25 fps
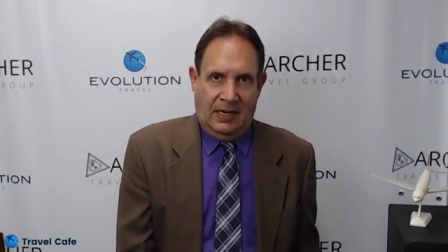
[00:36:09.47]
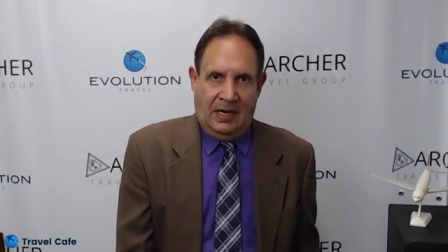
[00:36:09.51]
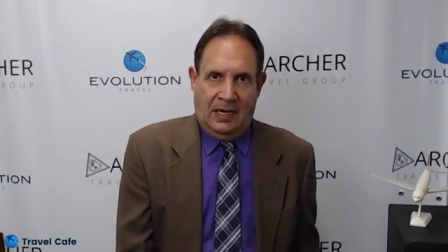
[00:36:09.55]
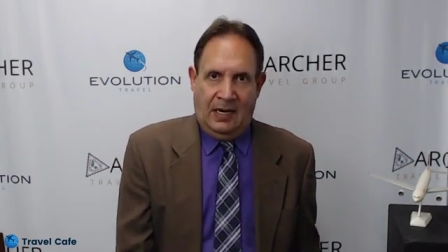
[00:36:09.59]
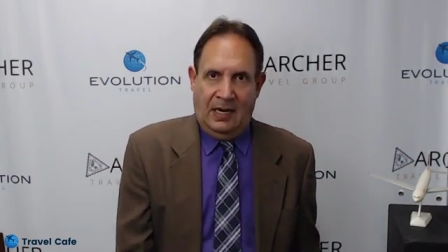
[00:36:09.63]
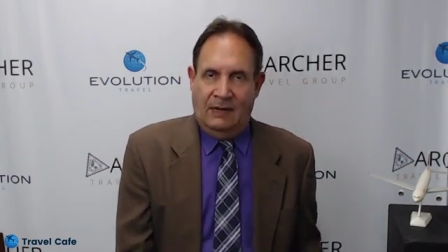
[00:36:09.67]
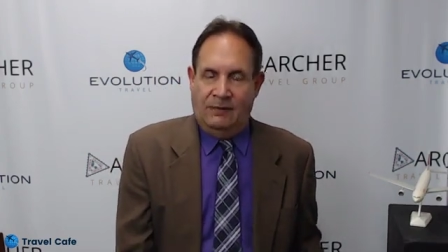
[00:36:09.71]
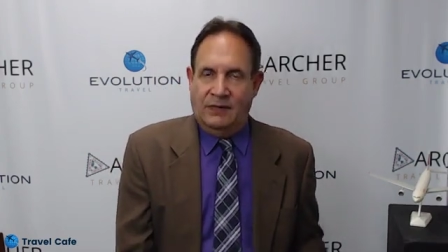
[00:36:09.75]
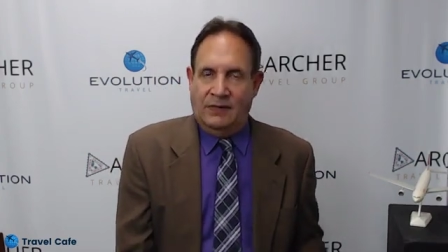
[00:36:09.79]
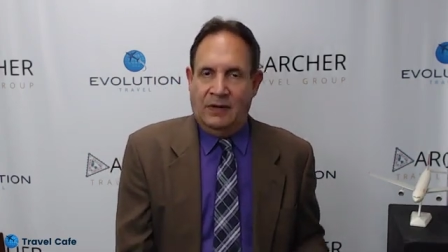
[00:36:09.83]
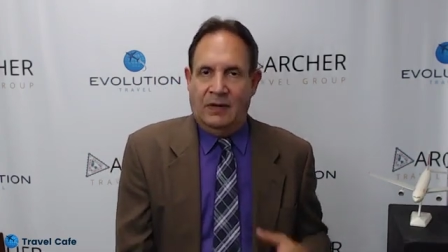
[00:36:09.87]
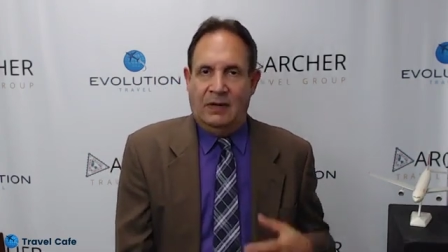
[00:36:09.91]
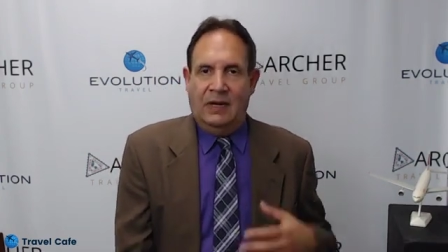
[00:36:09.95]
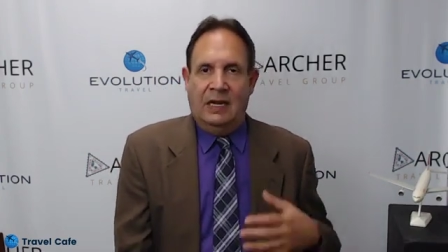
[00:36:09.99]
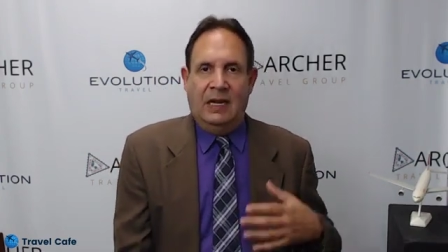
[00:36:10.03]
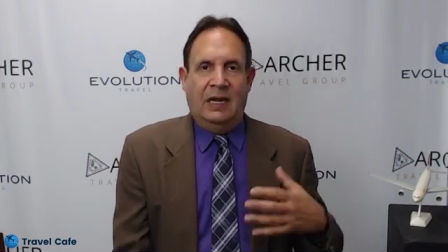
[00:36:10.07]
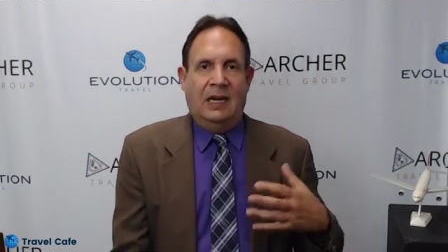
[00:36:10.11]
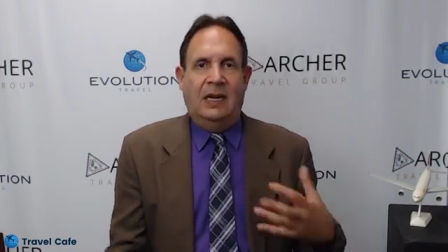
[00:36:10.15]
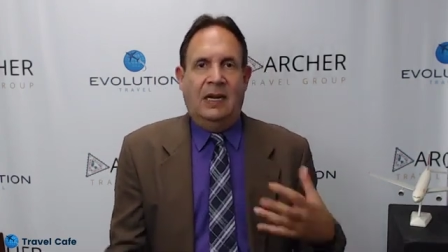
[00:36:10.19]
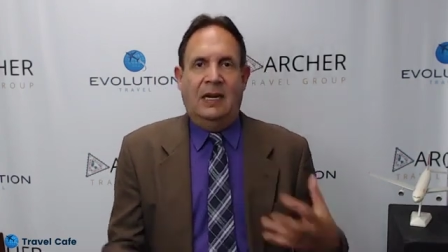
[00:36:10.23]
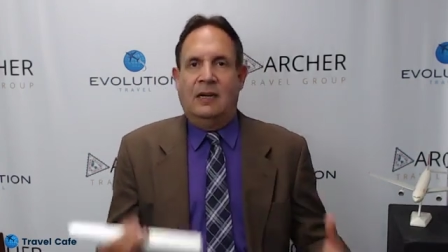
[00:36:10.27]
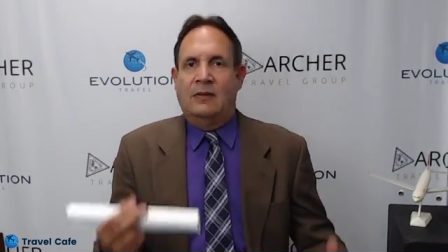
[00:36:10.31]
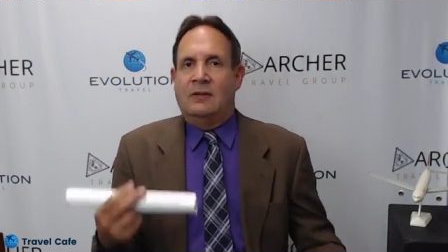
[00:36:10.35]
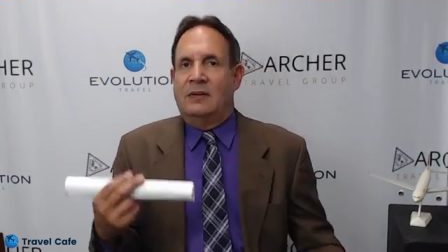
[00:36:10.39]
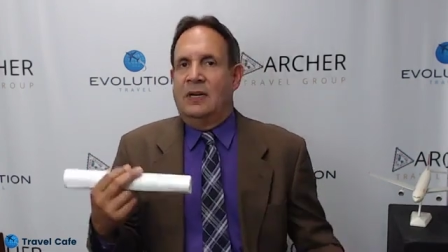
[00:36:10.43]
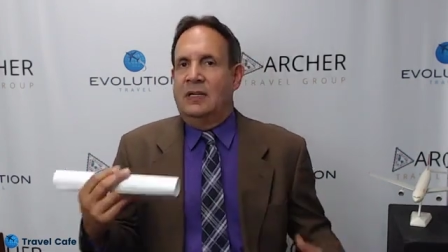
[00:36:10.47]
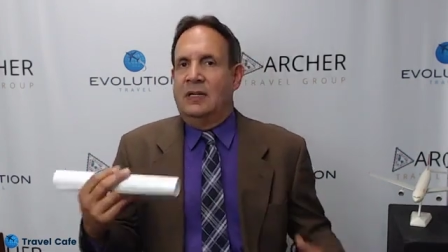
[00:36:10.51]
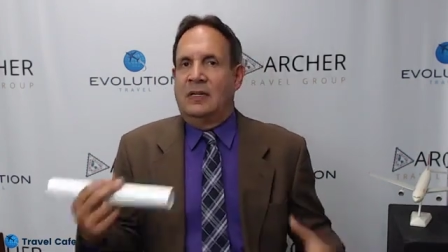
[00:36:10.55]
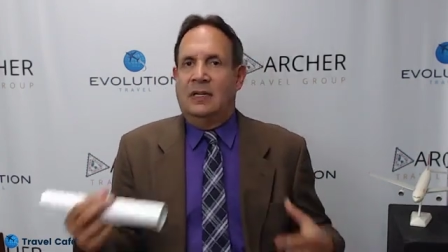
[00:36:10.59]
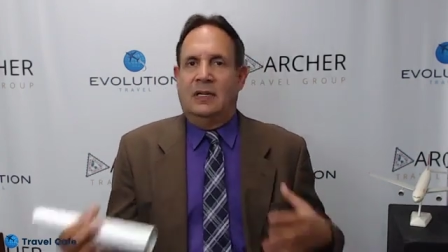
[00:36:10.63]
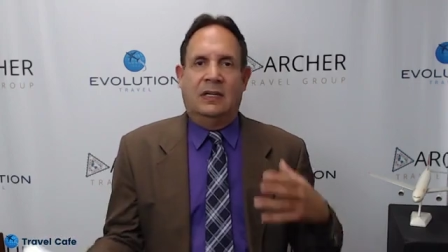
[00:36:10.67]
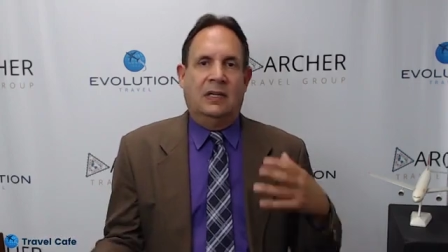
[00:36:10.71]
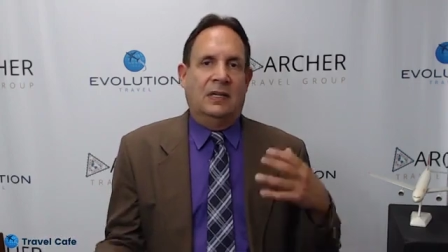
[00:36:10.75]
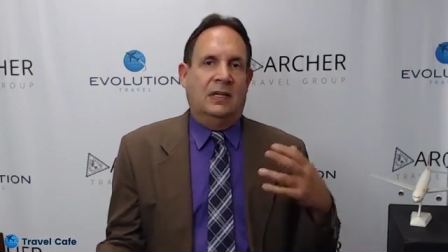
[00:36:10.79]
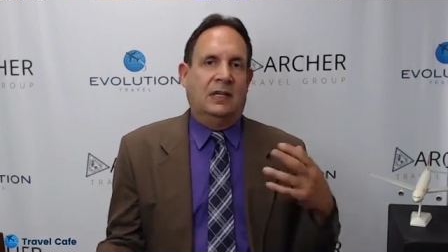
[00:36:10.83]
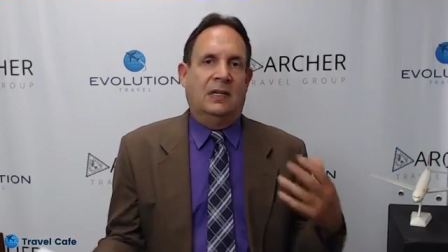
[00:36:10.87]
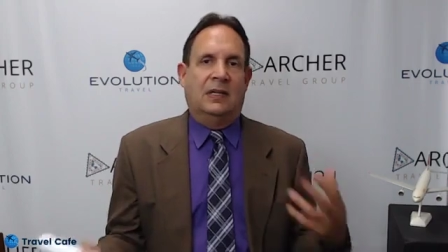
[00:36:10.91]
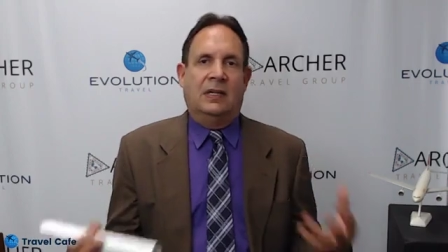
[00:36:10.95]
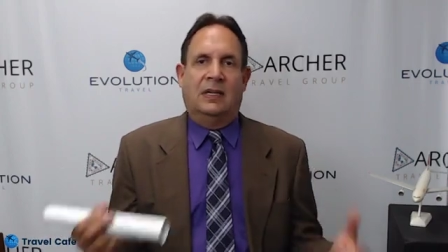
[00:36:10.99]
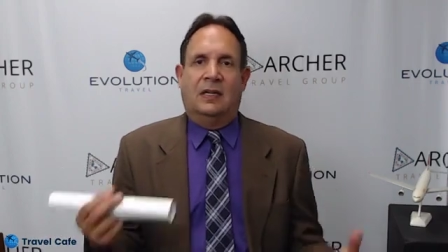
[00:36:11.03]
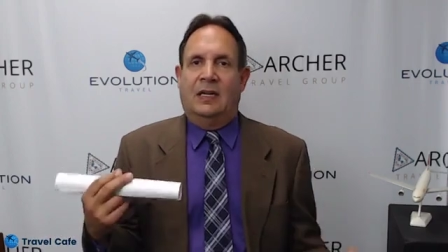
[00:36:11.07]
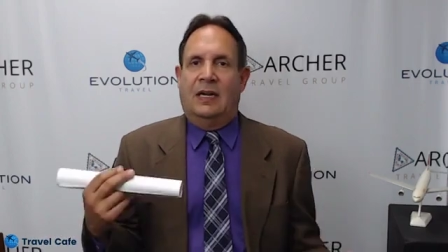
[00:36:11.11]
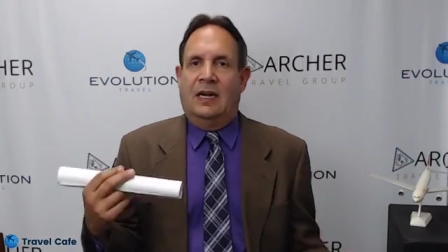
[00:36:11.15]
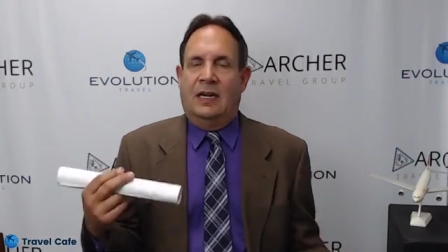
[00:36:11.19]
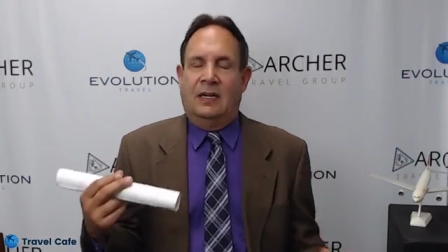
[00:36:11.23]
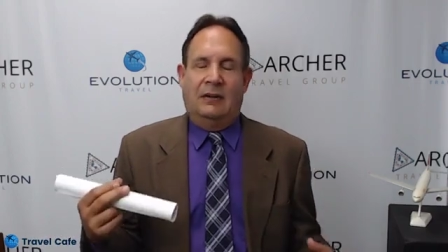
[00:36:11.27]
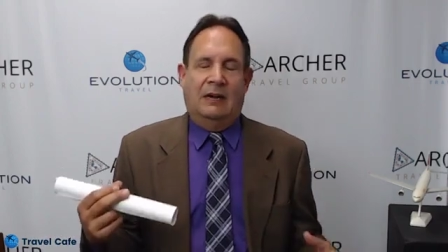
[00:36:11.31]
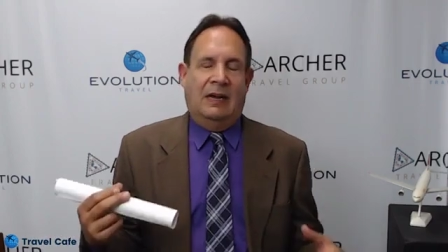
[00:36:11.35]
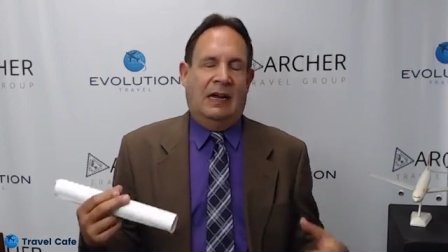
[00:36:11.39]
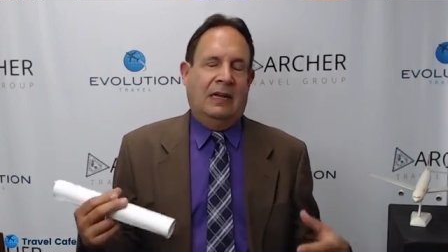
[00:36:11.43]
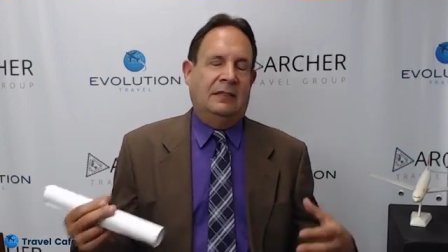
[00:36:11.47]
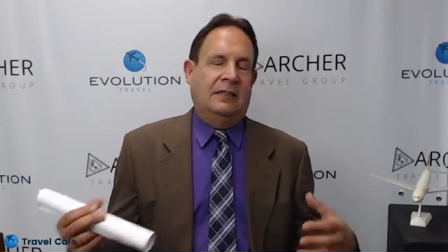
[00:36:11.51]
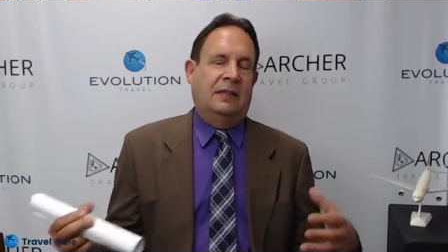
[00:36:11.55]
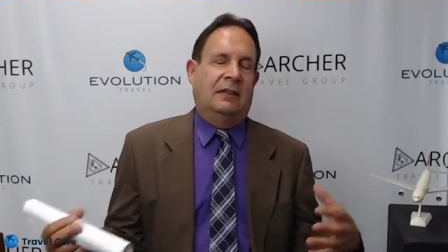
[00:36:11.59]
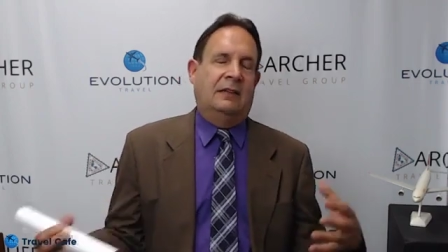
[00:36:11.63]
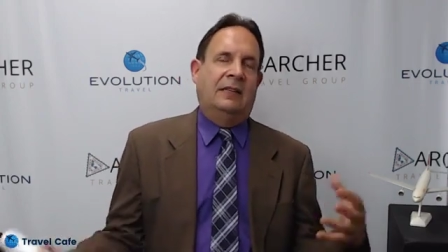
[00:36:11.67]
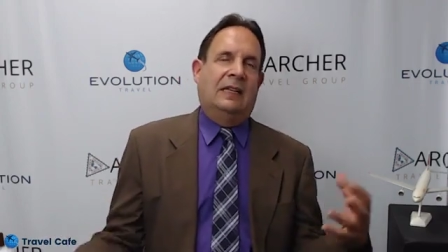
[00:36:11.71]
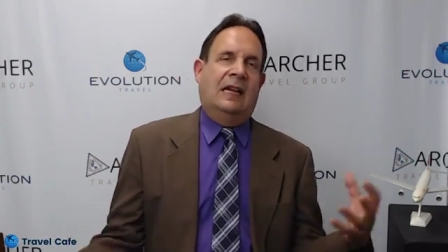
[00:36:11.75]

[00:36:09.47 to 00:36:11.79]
If you're eating and drinking and you're out there in